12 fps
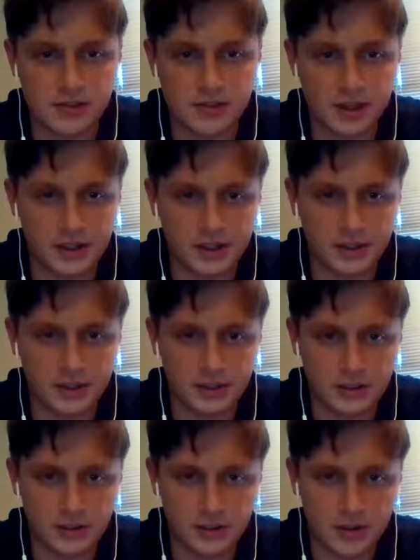I can
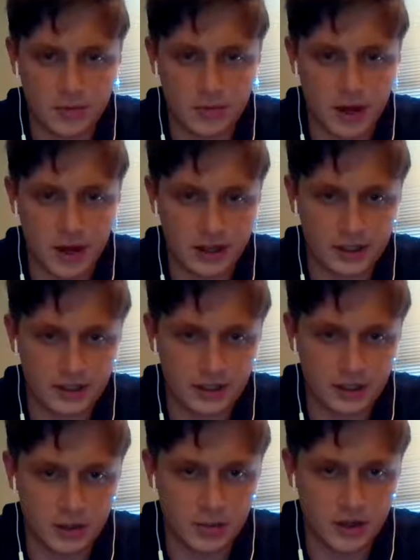go back and
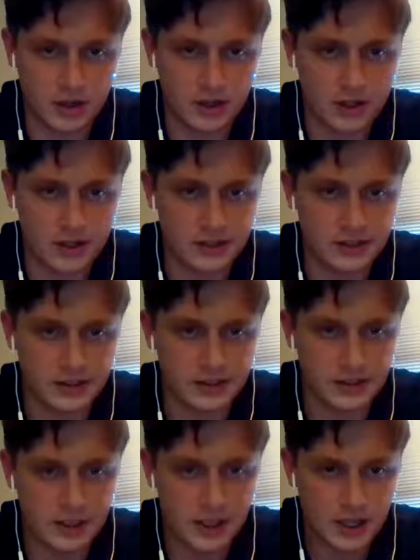not get penalized.
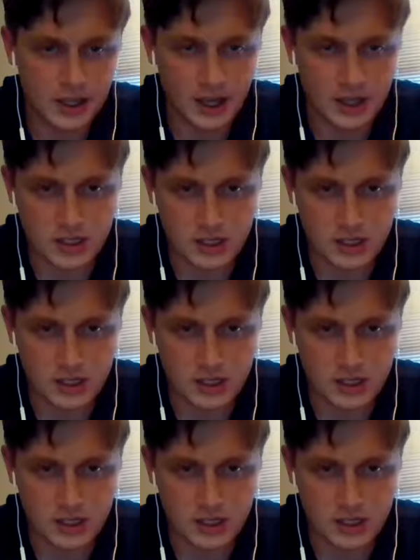Yeah, I just